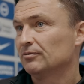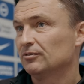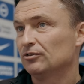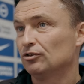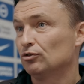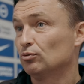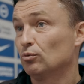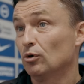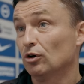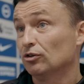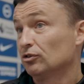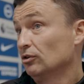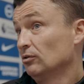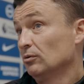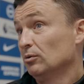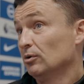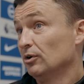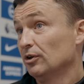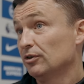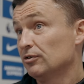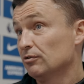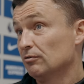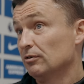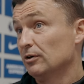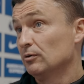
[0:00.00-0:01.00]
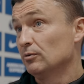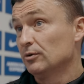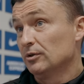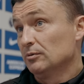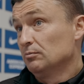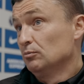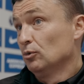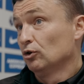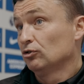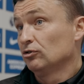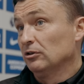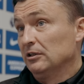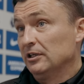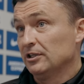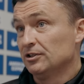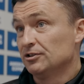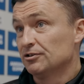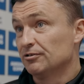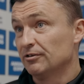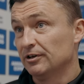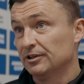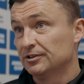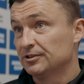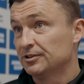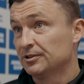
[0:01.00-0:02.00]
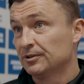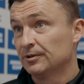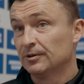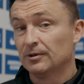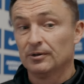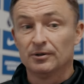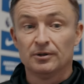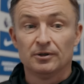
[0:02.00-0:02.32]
Just wasn't worth the risk. With muscle injuries,